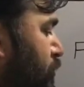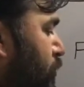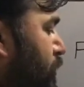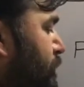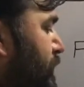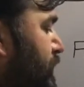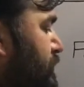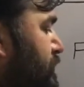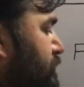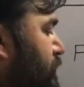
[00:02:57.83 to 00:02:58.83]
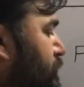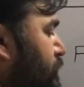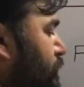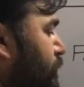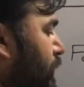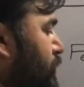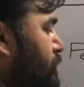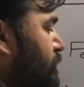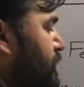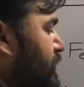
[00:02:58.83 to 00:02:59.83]
Mole of a gas is equal to
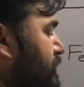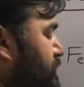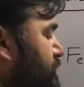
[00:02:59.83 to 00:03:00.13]
volume of gas